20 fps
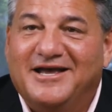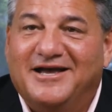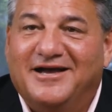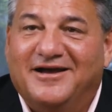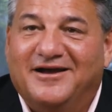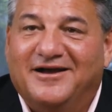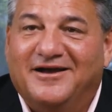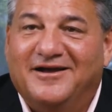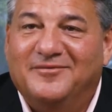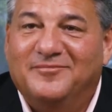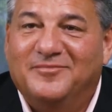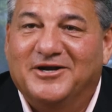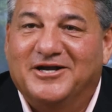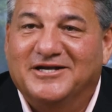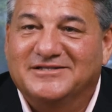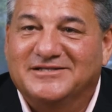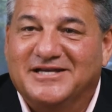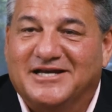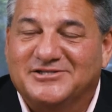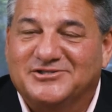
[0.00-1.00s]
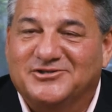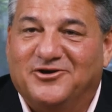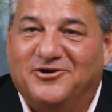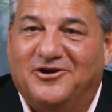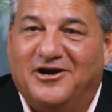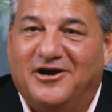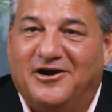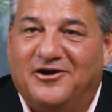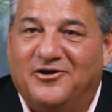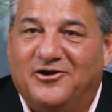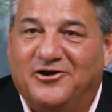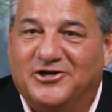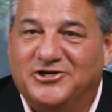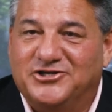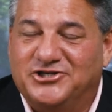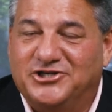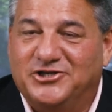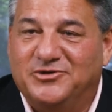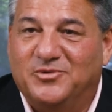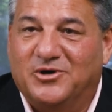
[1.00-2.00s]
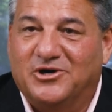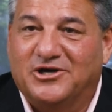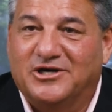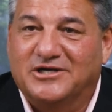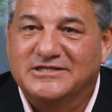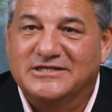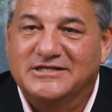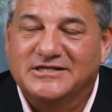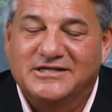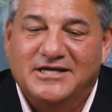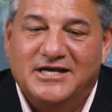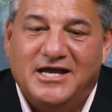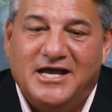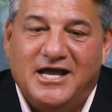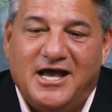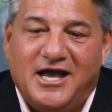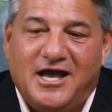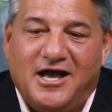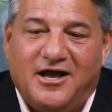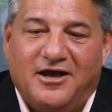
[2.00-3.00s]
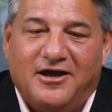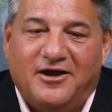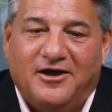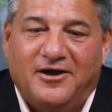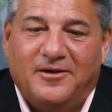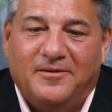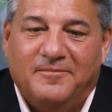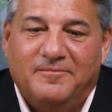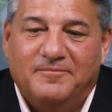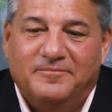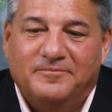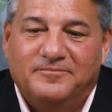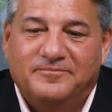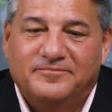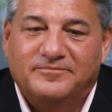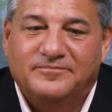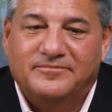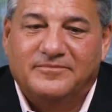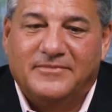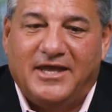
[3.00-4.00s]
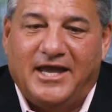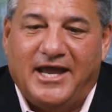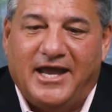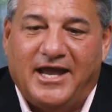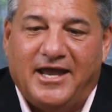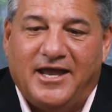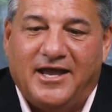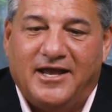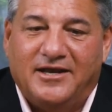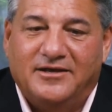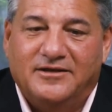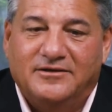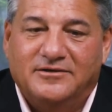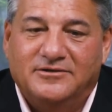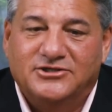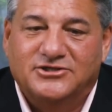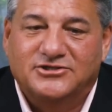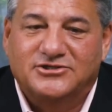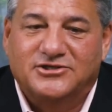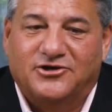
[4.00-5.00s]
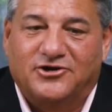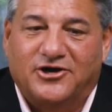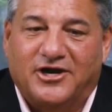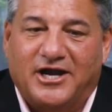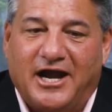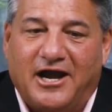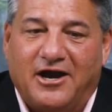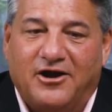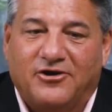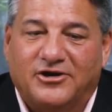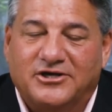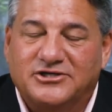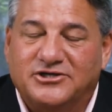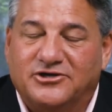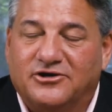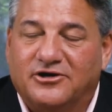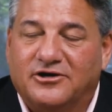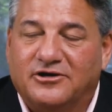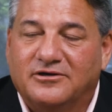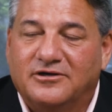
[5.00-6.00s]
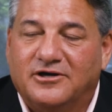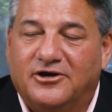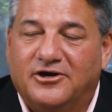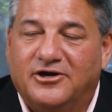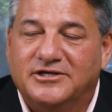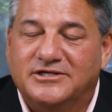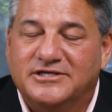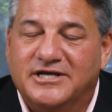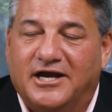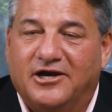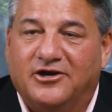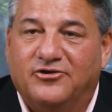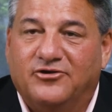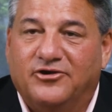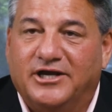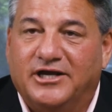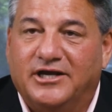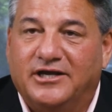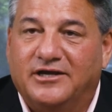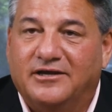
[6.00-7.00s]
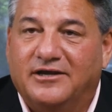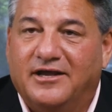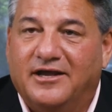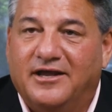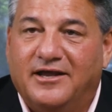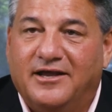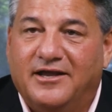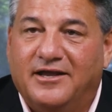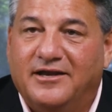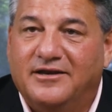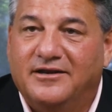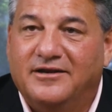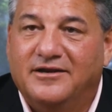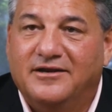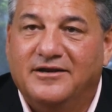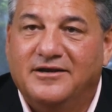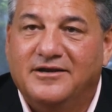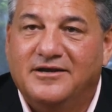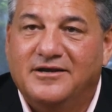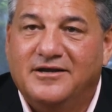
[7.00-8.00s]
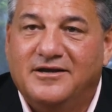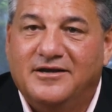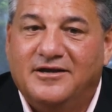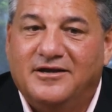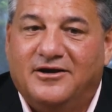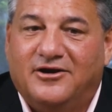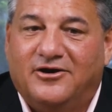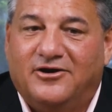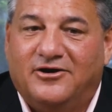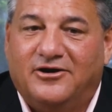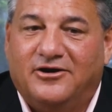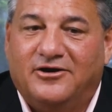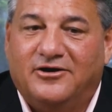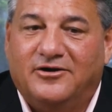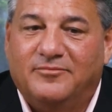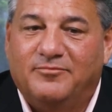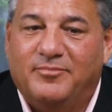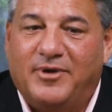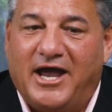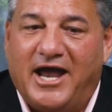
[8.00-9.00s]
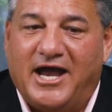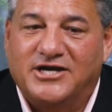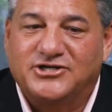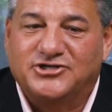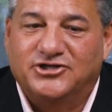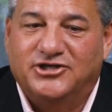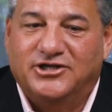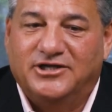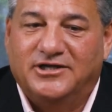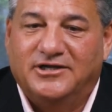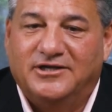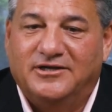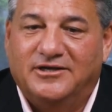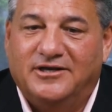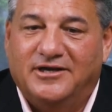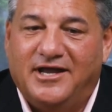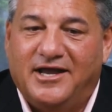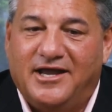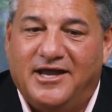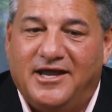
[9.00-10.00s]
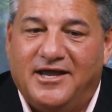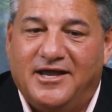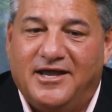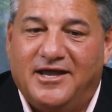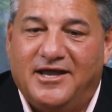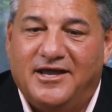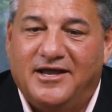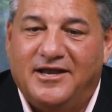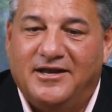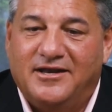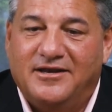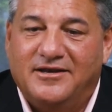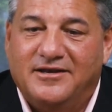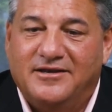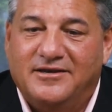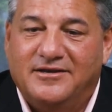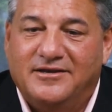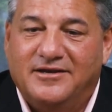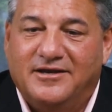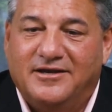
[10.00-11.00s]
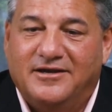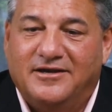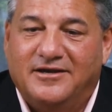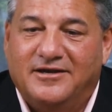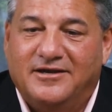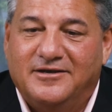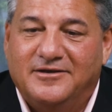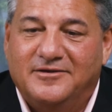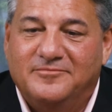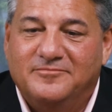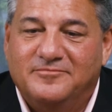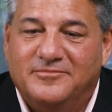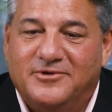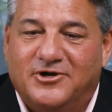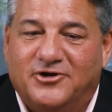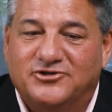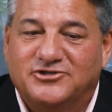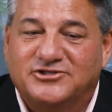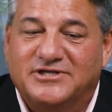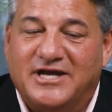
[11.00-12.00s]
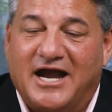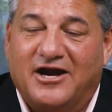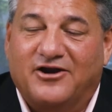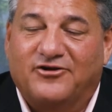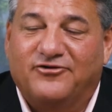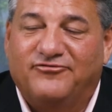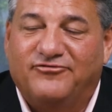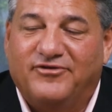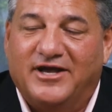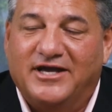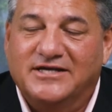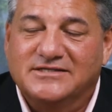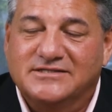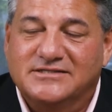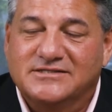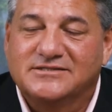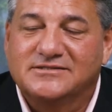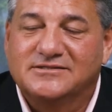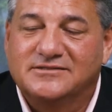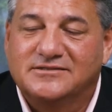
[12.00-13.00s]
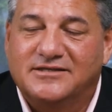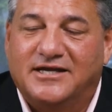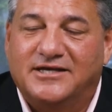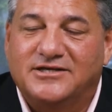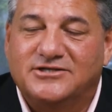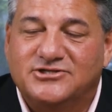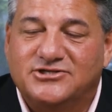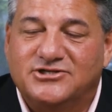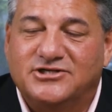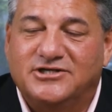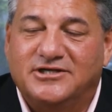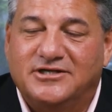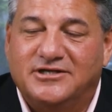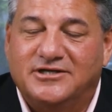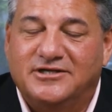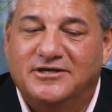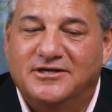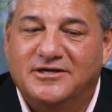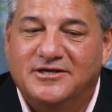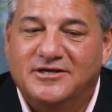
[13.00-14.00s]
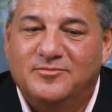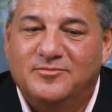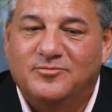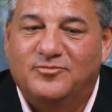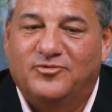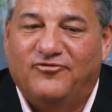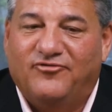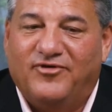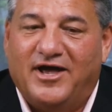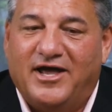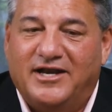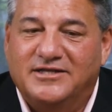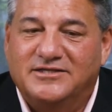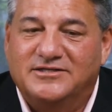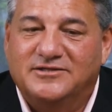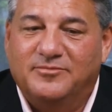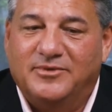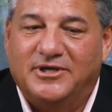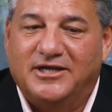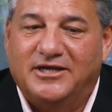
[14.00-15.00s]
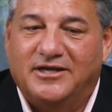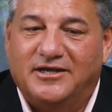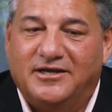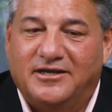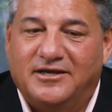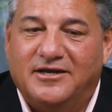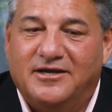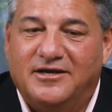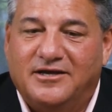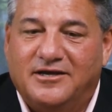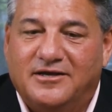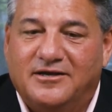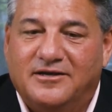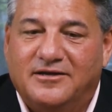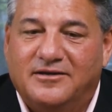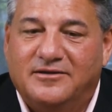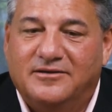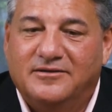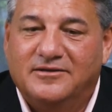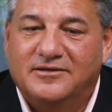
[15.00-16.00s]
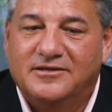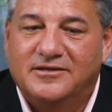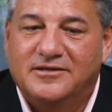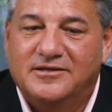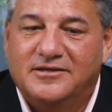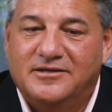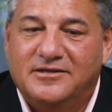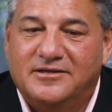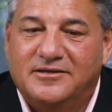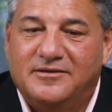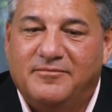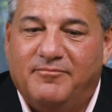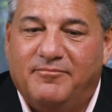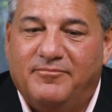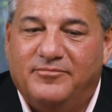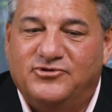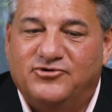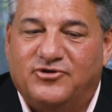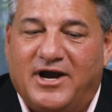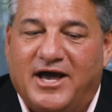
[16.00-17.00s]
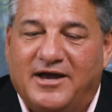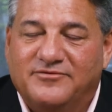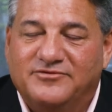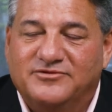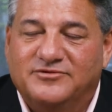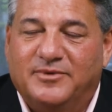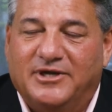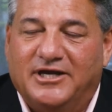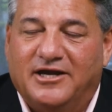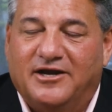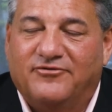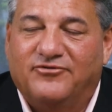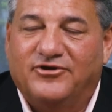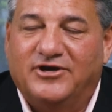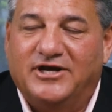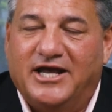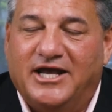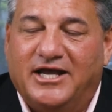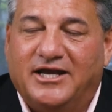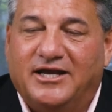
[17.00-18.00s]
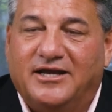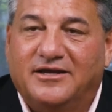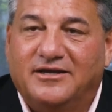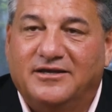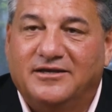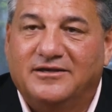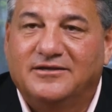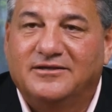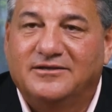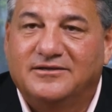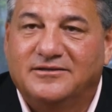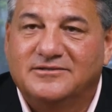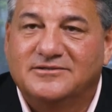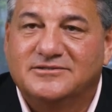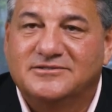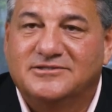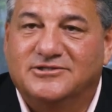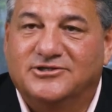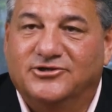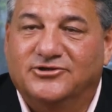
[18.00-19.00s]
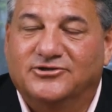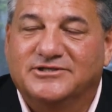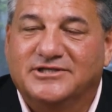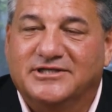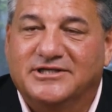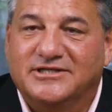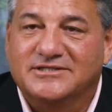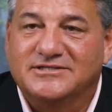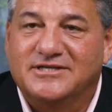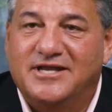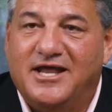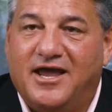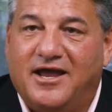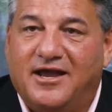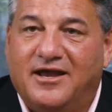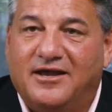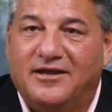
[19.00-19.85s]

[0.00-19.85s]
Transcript: uh, because I saw how hard she worked. Um, and just her character, her integrity, and her passion and um, her sacrifice that she provided to me uh, drives me every day, still to this day.